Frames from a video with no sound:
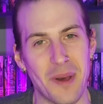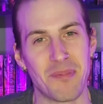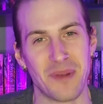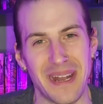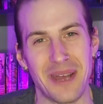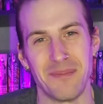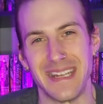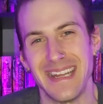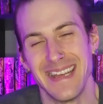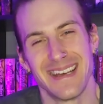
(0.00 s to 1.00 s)
up, right? I
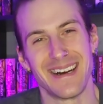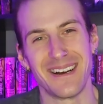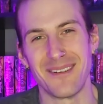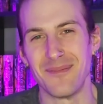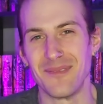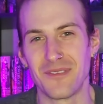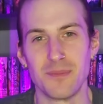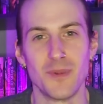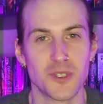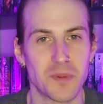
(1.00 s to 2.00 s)
mean, for the
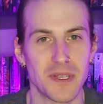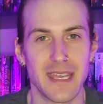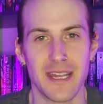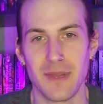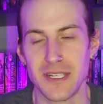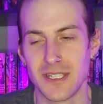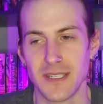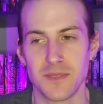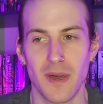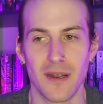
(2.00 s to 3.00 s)
most part, the animation
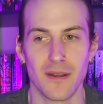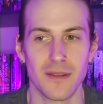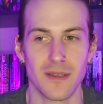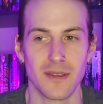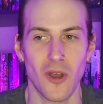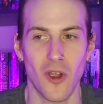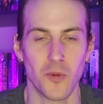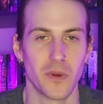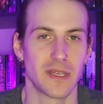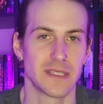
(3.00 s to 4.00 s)
gets better. The
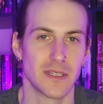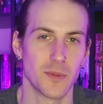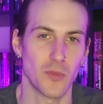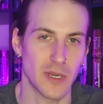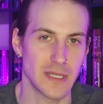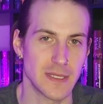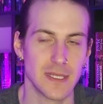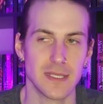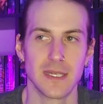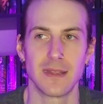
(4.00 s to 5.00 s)
artwork gets a little bit more
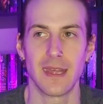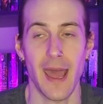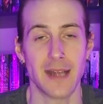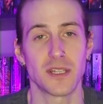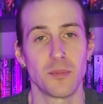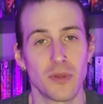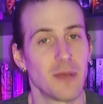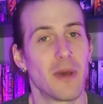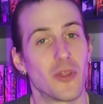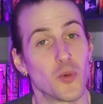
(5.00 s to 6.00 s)
consistent. They actually play
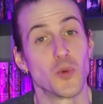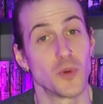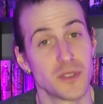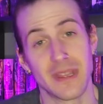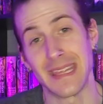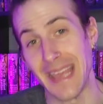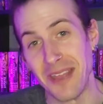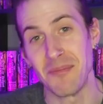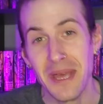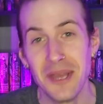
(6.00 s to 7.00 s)
by the rules of the
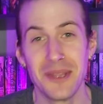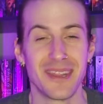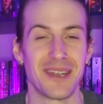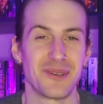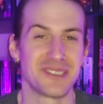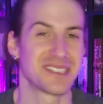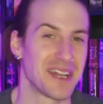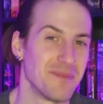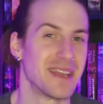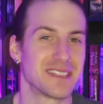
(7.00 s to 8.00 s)
game. They don't just kind
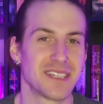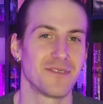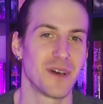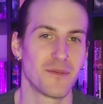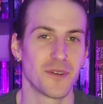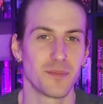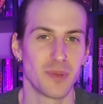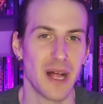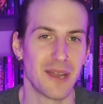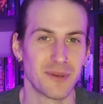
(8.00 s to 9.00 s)
of make stuff up for
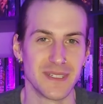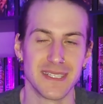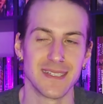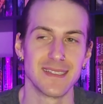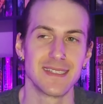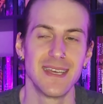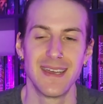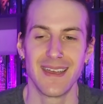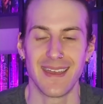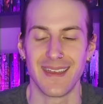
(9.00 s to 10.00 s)
plot reasons
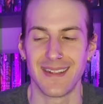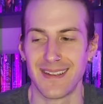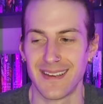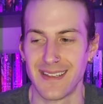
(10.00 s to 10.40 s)
and